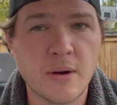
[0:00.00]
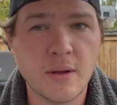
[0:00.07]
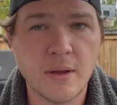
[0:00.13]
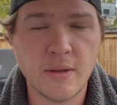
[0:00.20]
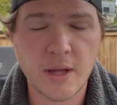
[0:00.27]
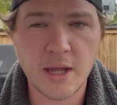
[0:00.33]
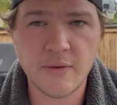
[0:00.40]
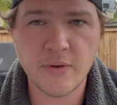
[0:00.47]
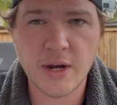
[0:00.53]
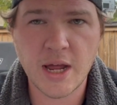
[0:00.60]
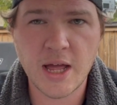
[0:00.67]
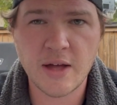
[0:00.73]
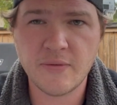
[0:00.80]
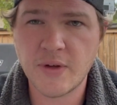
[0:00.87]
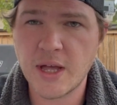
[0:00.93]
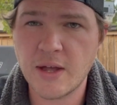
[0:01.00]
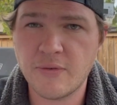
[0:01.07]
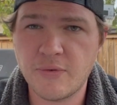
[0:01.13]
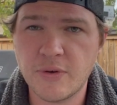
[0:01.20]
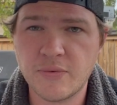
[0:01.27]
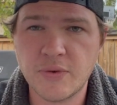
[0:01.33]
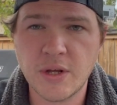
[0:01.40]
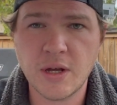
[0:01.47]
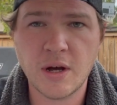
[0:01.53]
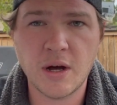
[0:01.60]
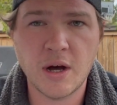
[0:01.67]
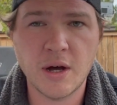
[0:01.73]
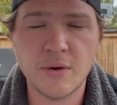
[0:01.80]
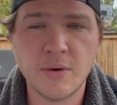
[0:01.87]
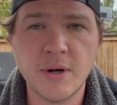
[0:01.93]
They even have a $50,
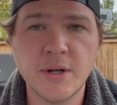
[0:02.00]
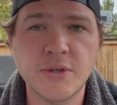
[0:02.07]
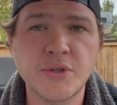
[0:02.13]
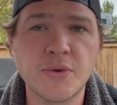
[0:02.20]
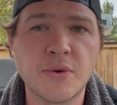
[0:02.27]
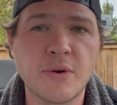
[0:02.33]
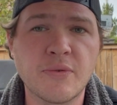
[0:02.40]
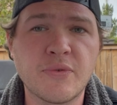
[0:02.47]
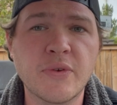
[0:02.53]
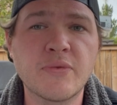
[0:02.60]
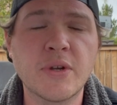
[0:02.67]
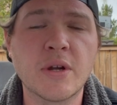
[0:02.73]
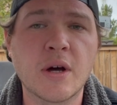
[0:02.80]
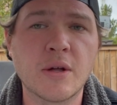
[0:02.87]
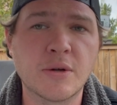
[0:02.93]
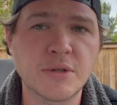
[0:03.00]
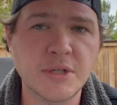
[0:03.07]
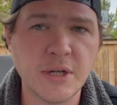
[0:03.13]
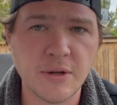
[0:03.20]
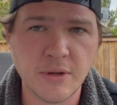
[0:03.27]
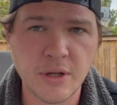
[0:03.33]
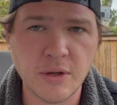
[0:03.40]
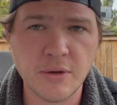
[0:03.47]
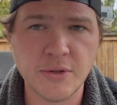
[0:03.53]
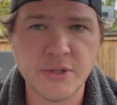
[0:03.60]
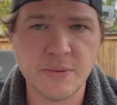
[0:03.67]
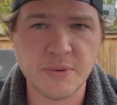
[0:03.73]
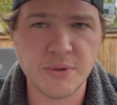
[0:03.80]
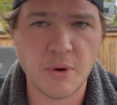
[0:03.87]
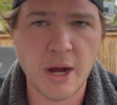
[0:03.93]
$100, and $250 tier that you can
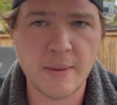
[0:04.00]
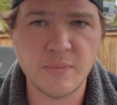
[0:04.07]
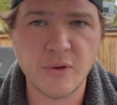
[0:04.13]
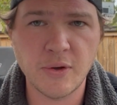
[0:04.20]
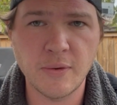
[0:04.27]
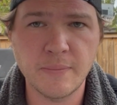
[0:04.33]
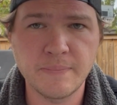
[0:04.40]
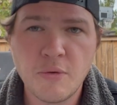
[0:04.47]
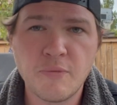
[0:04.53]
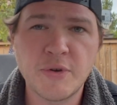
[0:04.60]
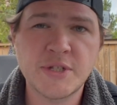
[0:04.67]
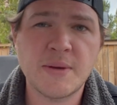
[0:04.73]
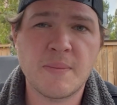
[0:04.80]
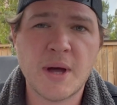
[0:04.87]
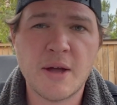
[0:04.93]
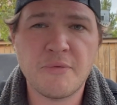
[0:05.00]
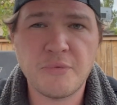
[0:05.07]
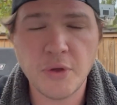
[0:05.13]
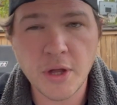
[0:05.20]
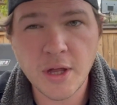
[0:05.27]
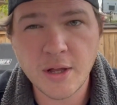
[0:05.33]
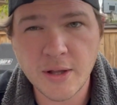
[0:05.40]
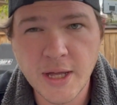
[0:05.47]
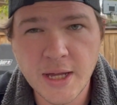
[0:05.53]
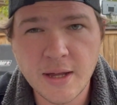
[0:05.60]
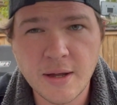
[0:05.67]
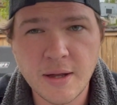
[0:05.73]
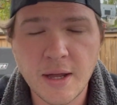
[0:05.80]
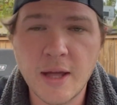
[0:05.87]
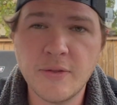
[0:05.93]
subscribe to. Visit my affiliate
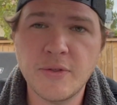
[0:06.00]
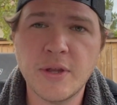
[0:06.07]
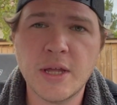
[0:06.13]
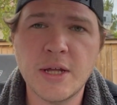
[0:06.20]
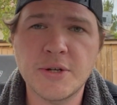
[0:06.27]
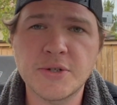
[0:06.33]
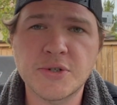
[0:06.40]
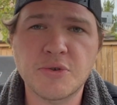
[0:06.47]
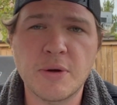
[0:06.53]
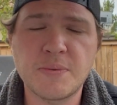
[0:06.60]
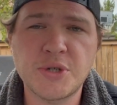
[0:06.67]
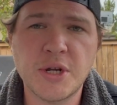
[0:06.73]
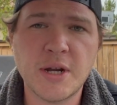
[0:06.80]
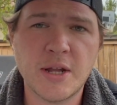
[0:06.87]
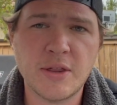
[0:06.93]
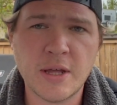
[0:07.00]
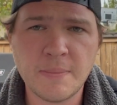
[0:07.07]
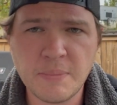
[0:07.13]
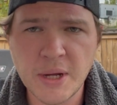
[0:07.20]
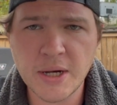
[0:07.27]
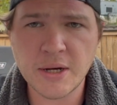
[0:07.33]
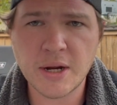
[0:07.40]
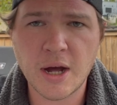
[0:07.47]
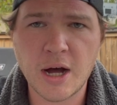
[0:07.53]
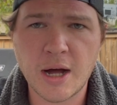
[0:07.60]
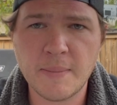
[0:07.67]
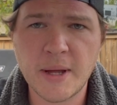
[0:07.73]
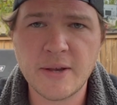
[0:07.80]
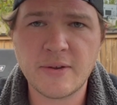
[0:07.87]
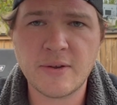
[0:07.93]
link in the description and the pinned
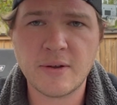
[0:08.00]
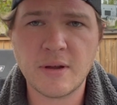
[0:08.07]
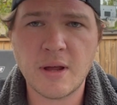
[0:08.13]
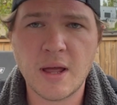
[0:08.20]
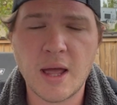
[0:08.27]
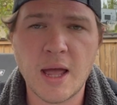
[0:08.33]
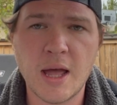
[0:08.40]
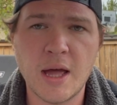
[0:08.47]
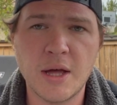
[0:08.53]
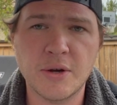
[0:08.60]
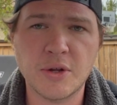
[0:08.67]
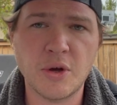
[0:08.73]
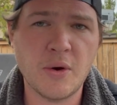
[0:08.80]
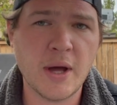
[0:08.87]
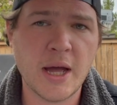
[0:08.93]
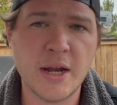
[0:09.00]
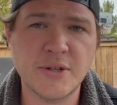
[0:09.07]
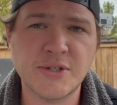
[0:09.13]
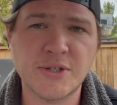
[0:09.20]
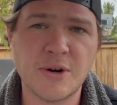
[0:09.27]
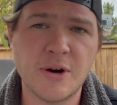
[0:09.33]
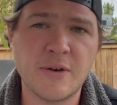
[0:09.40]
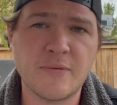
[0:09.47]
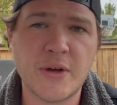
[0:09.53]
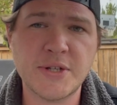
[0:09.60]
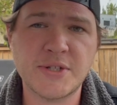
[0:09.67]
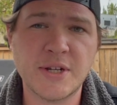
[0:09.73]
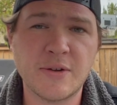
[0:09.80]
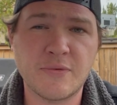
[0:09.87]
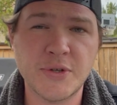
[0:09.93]
comment, and go ahead and start
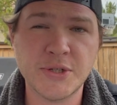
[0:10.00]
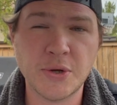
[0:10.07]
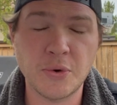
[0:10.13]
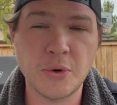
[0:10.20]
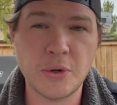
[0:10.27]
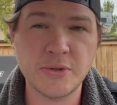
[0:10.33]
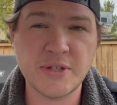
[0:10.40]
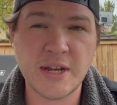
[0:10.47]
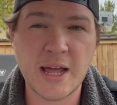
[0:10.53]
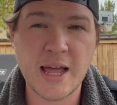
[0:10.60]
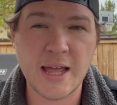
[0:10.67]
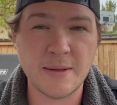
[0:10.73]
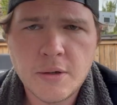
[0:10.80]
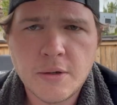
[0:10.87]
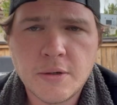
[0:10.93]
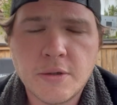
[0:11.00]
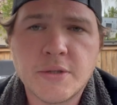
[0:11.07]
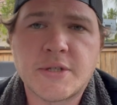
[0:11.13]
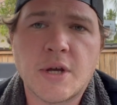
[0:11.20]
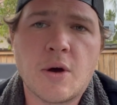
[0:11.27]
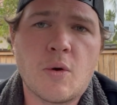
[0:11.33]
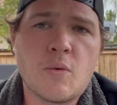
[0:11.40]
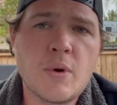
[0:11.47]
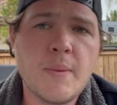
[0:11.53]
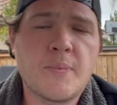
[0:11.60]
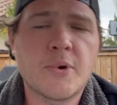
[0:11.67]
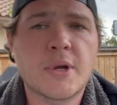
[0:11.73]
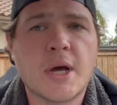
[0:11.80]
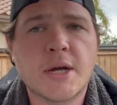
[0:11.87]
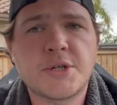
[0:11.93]
investing in physical gold today. So,
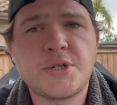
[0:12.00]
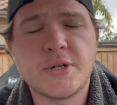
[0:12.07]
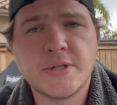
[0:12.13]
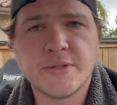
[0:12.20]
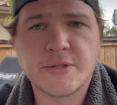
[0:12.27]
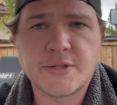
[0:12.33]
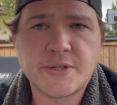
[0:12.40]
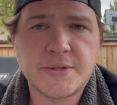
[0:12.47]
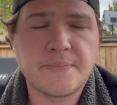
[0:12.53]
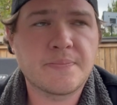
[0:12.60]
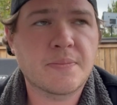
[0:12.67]
reproductions.